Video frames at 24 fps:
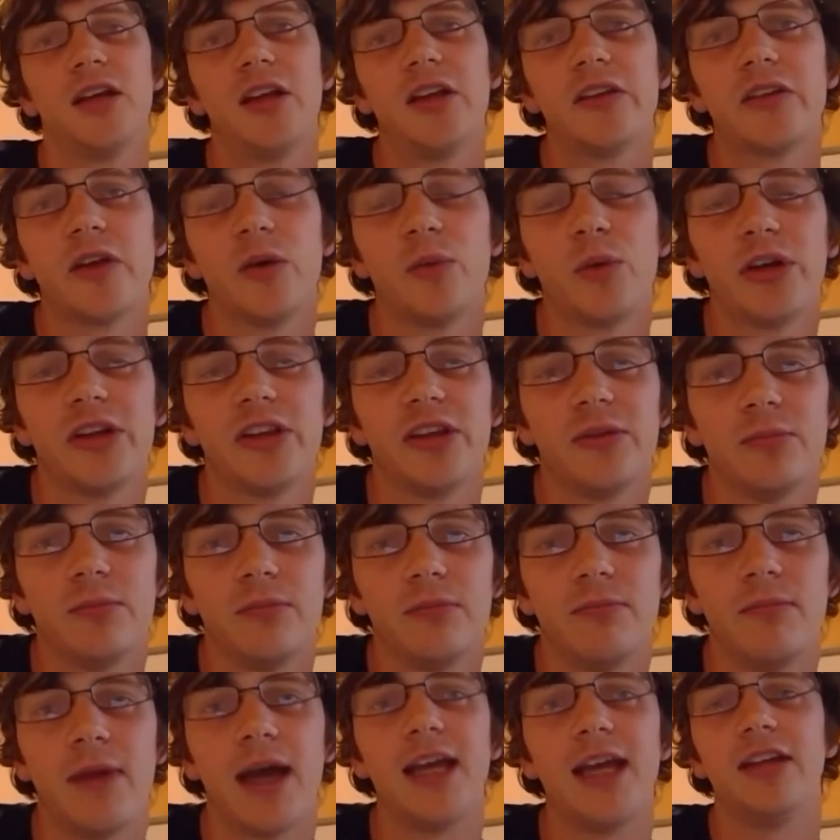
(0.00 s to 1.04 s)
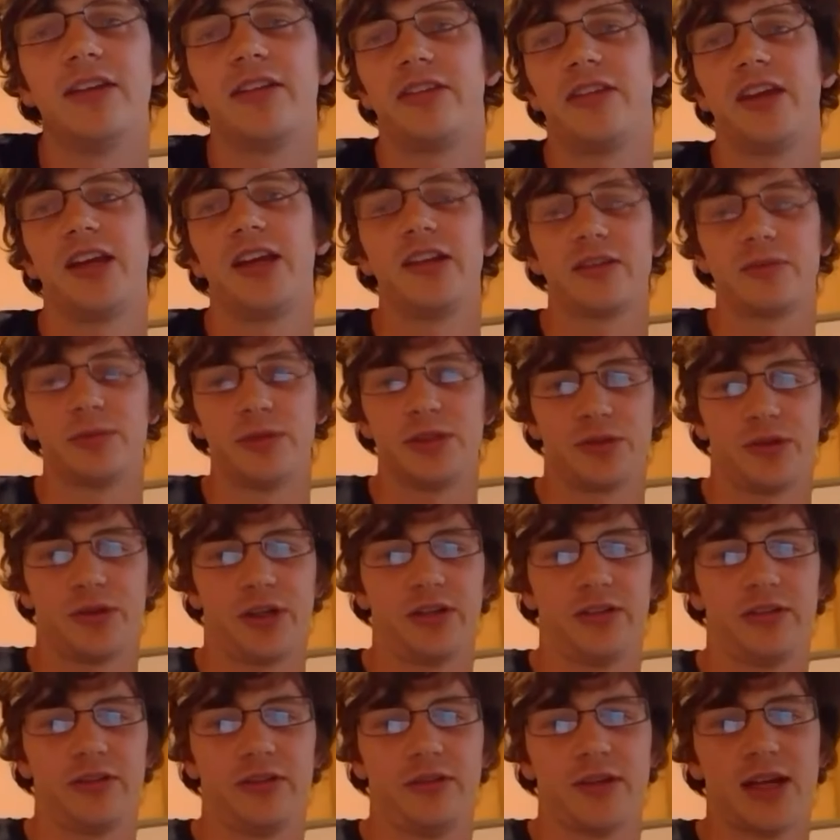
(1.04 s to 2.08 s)
So one of the main things we try
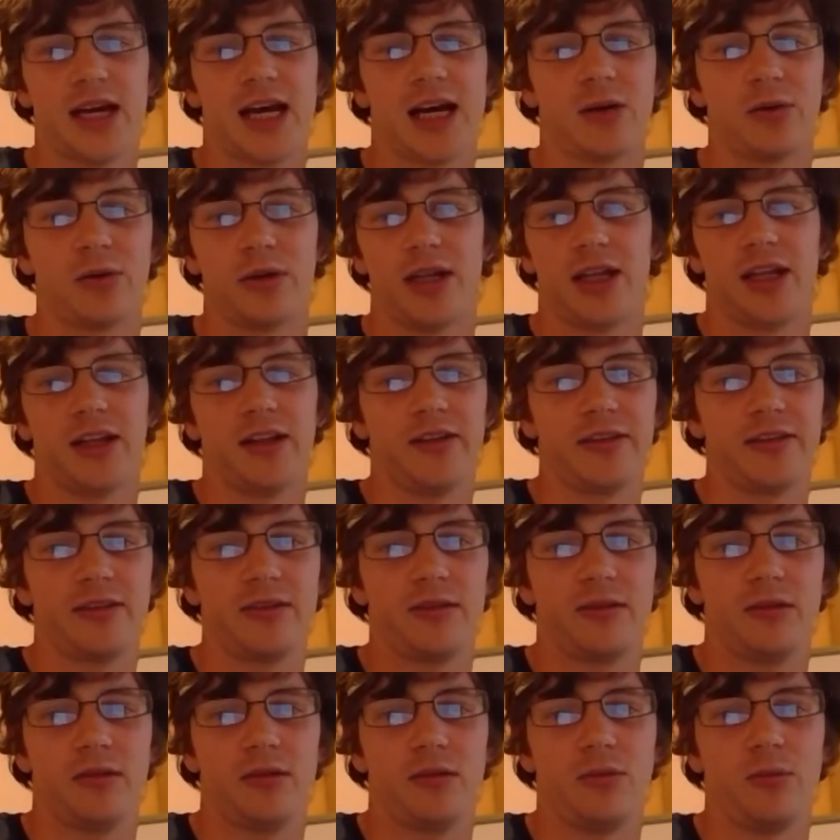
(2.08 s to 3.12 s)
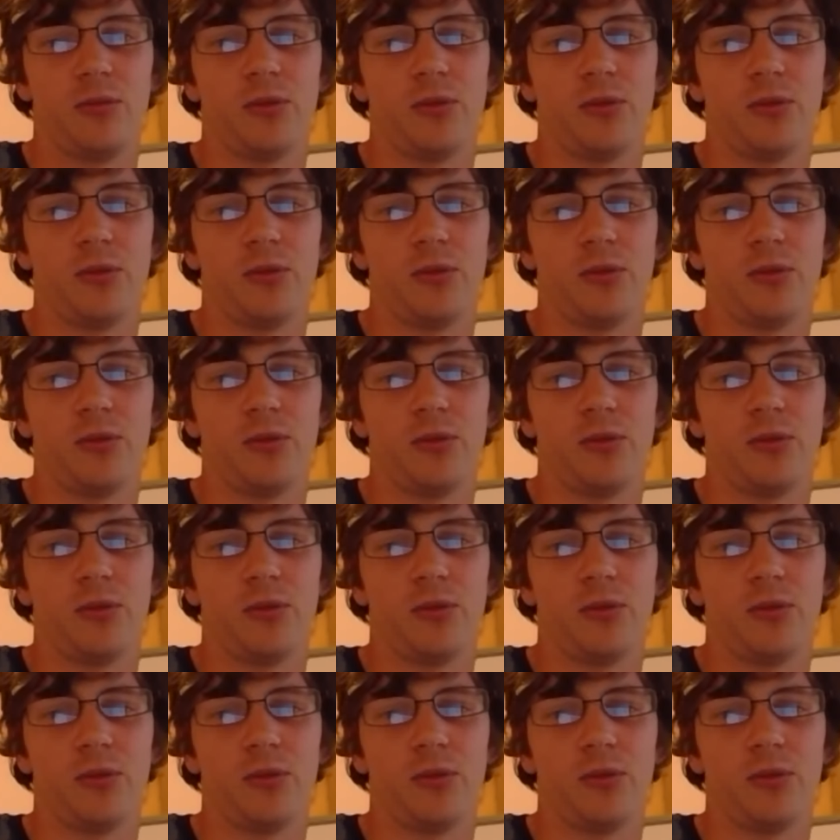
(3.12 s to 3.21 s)
and do now is